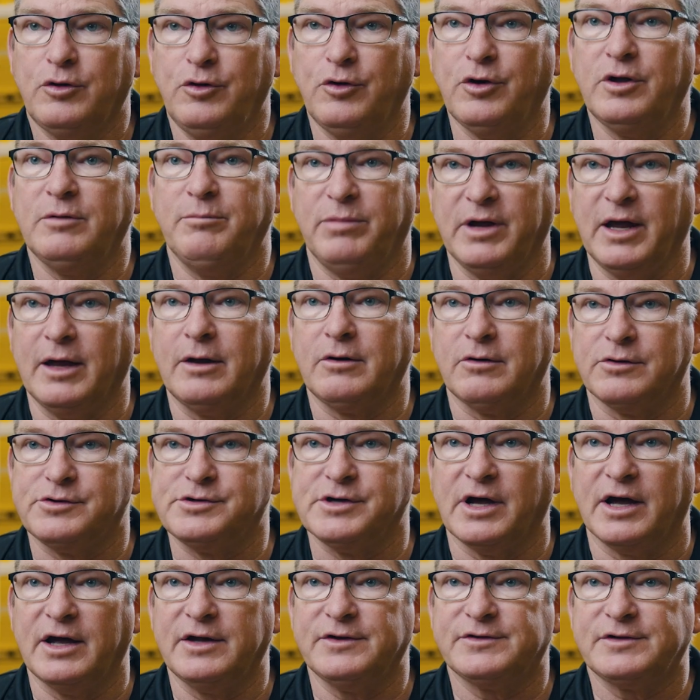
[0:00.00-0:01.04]
could be
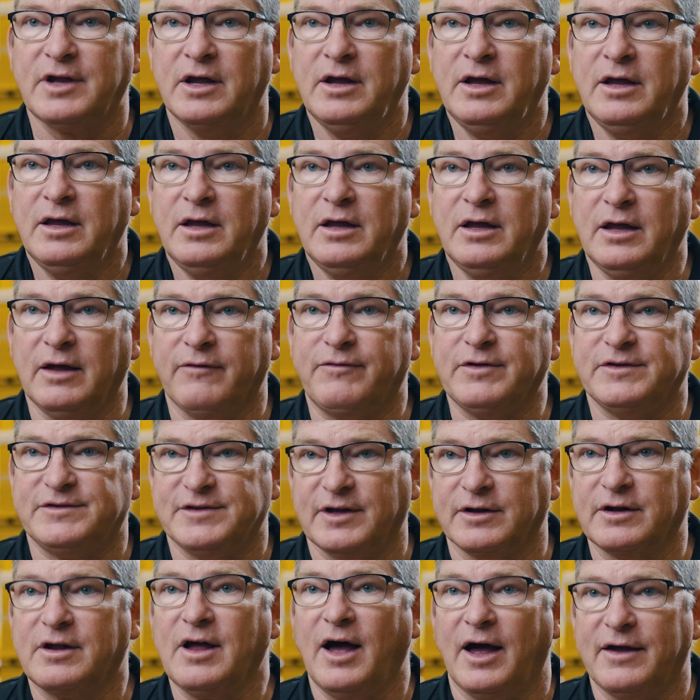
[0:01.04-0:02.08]
energized if it's
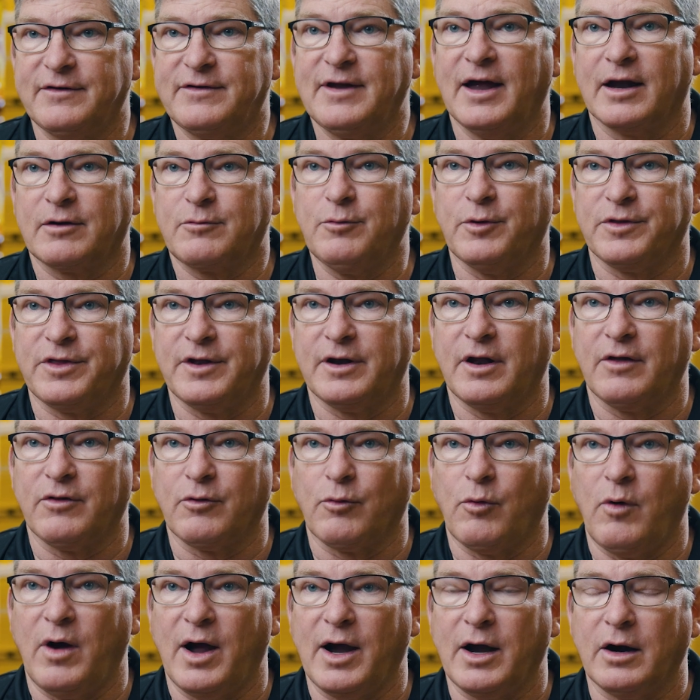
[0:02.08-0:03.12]
in contact with
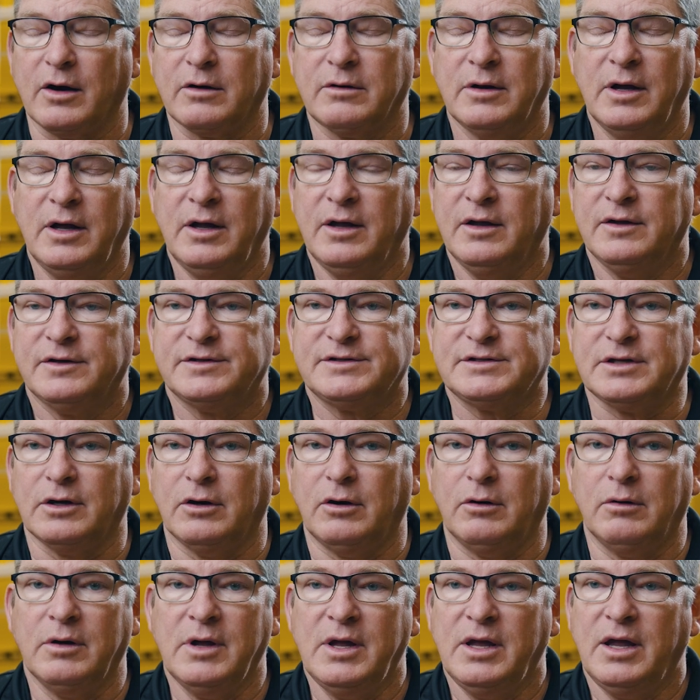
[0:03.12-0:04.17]
another wire.
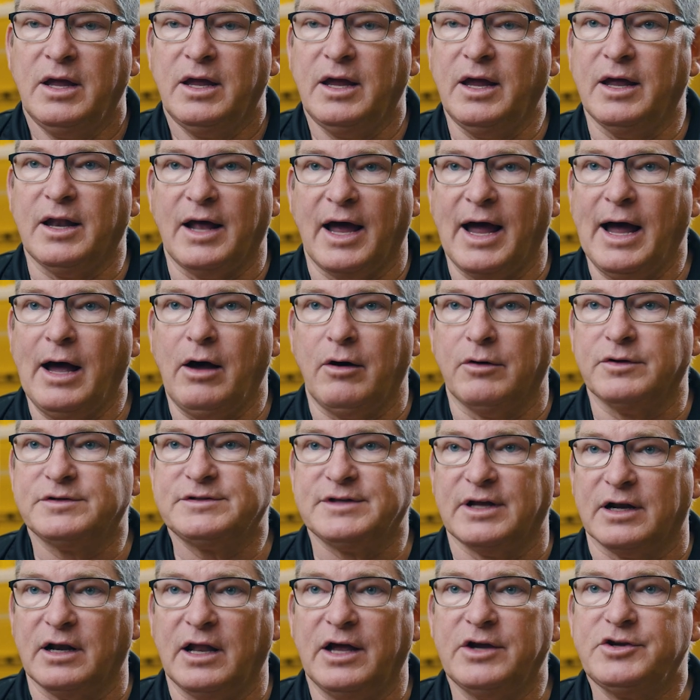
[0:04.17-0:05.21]
So in a
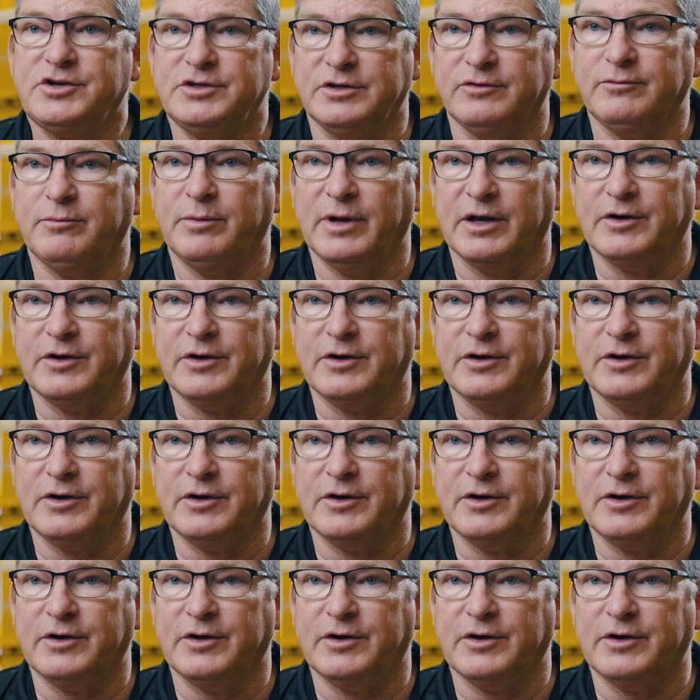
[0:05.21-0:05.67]
house, unless you've